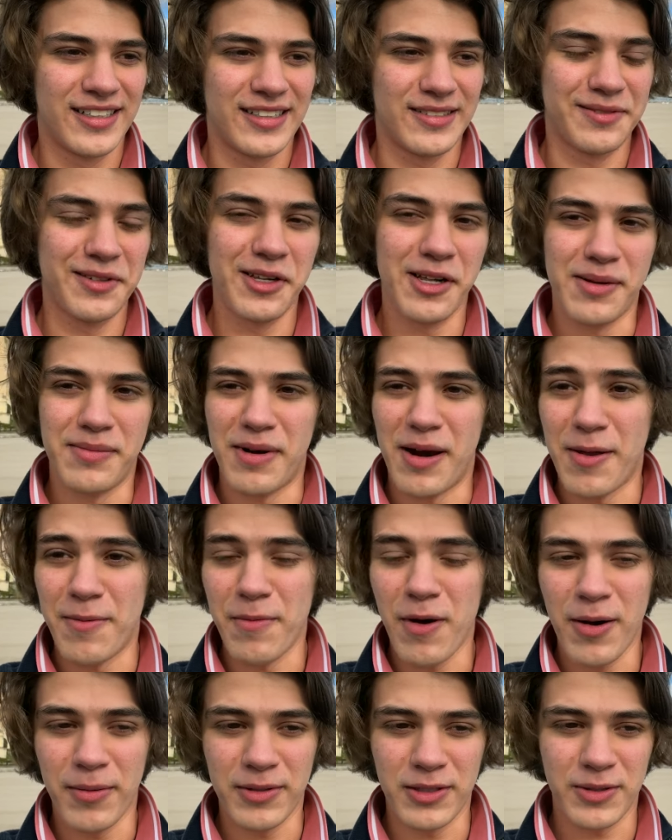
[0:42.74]
Well, and my
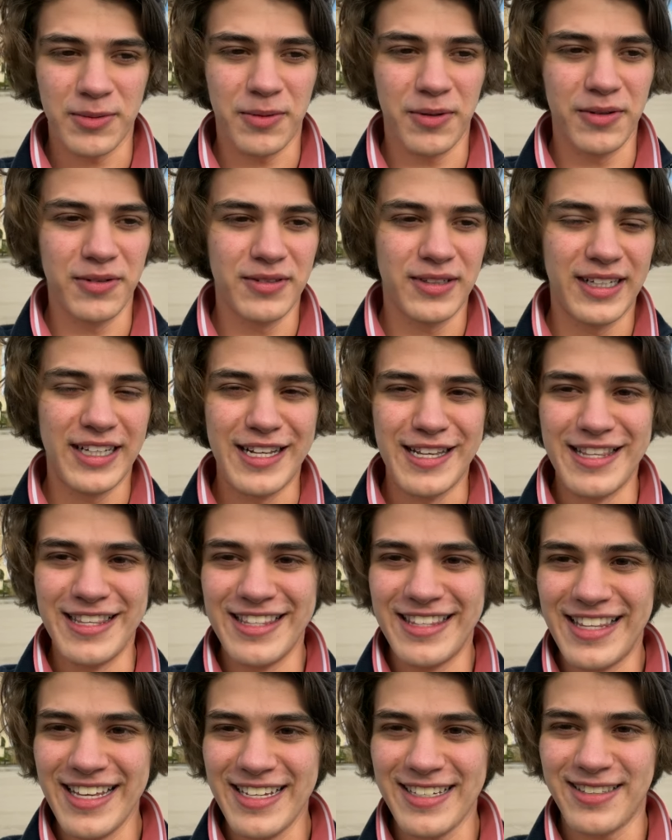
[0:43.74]
mom as well.
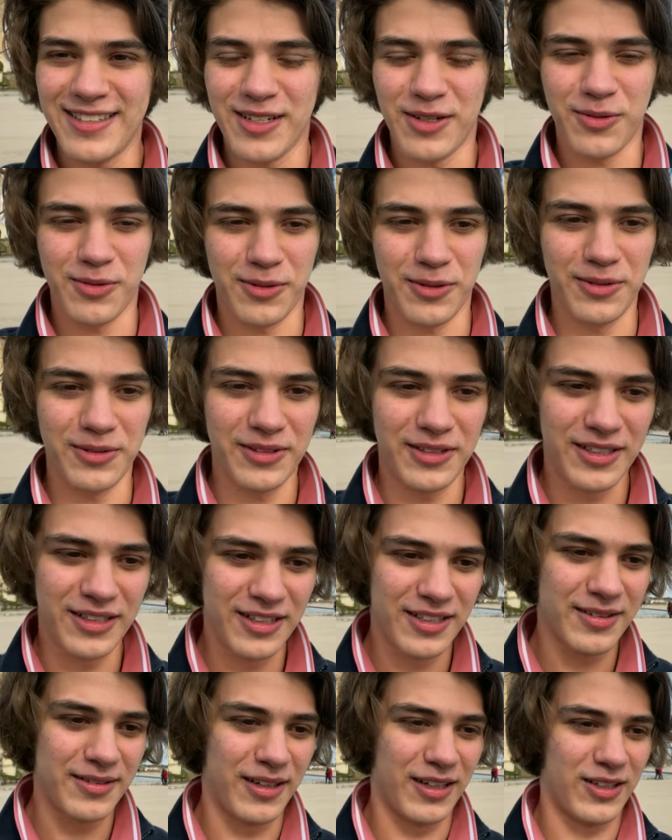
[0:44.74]
Disney World.
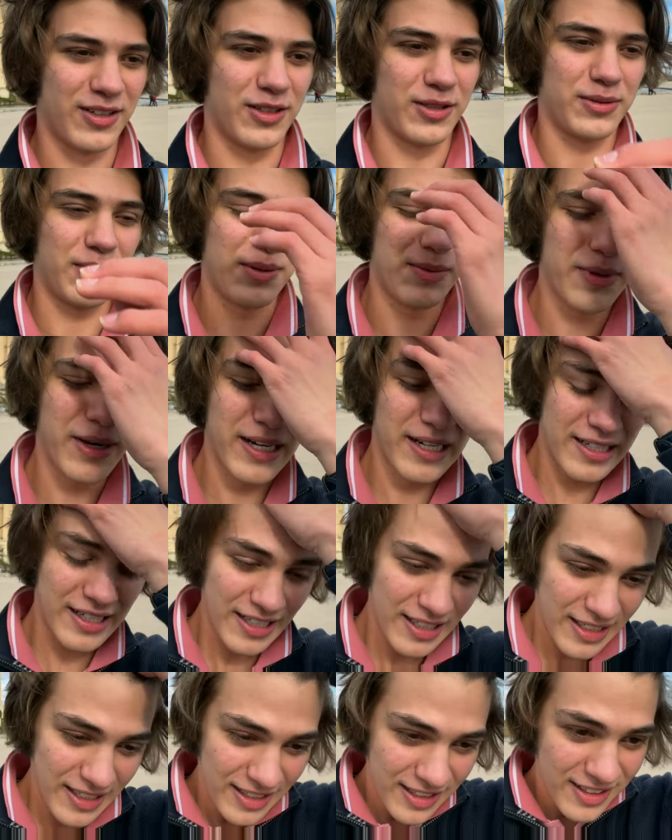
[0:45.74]
Because we went
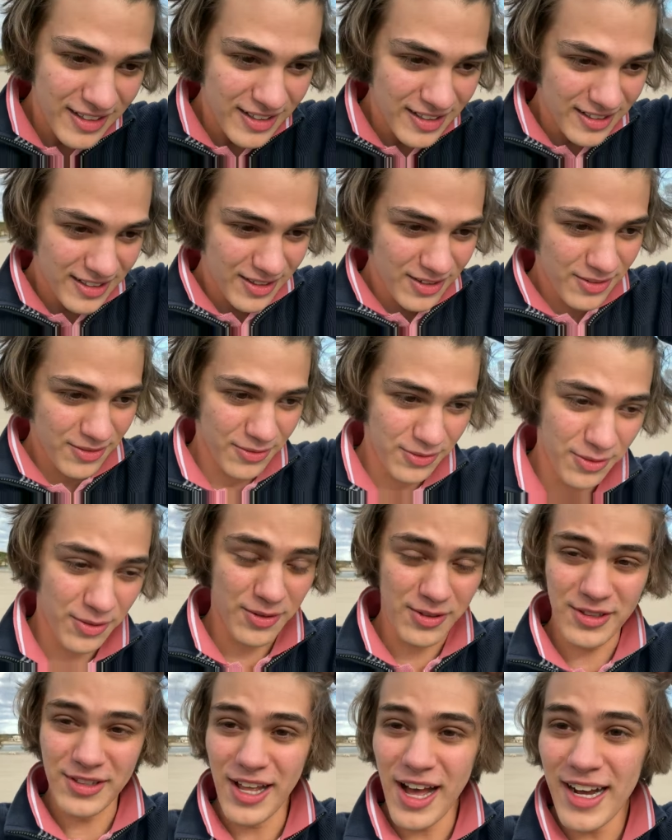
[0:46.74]
for
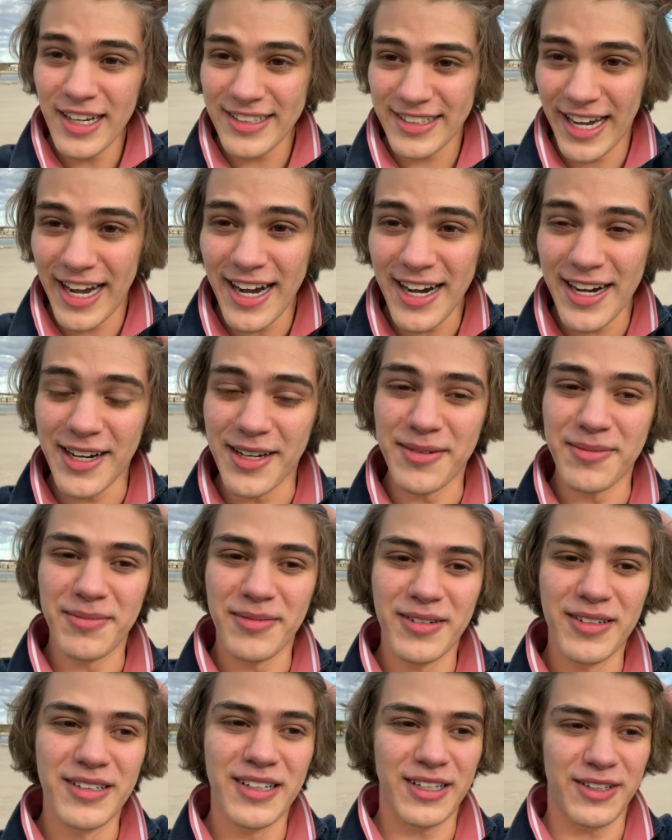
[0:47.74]
a long time,
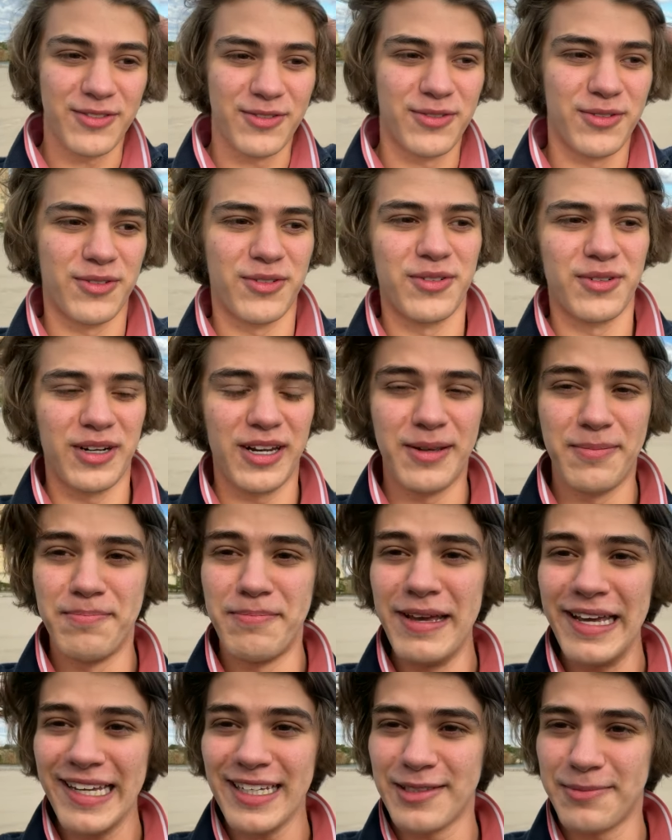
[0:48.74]
like for a
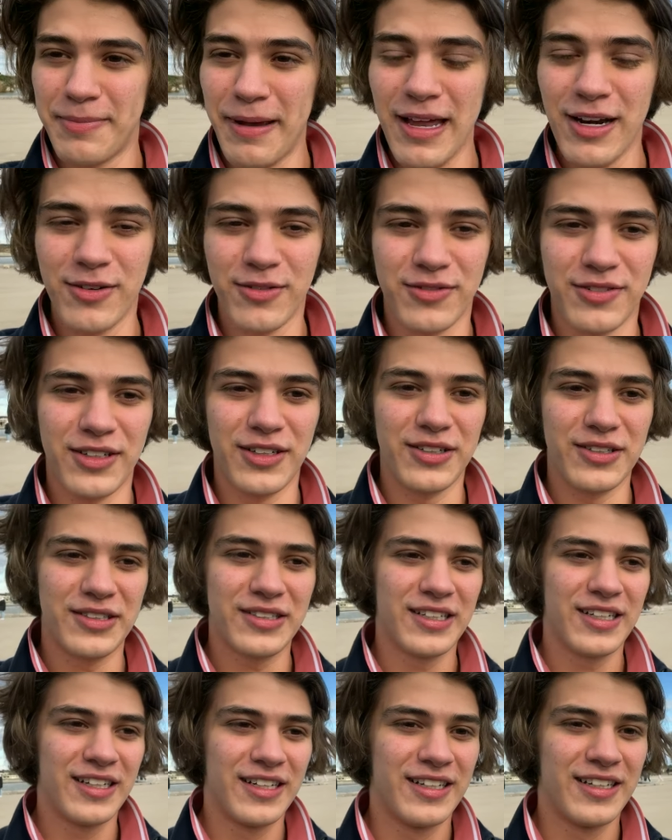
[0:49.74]
big span of years,
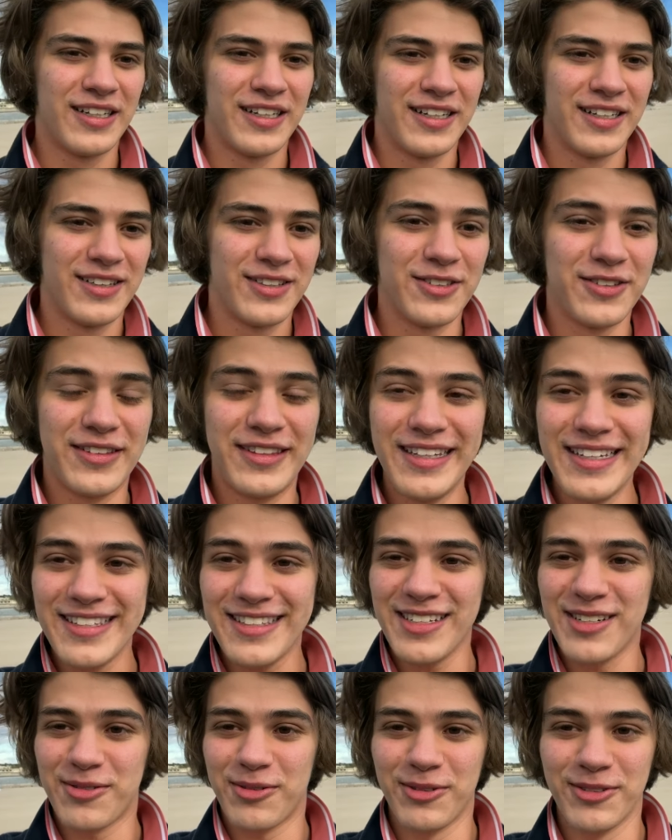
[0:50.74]

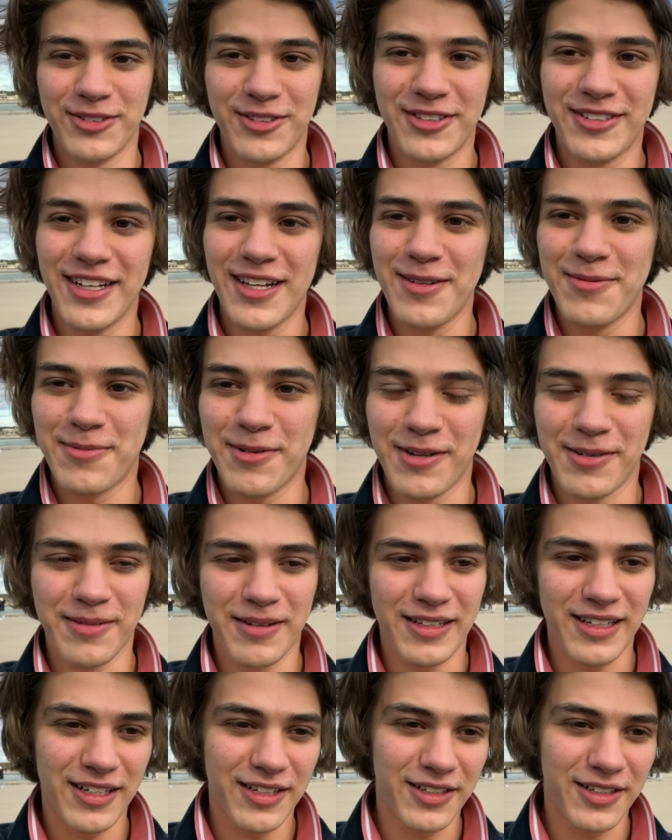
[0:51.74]
Disney World to celebrate my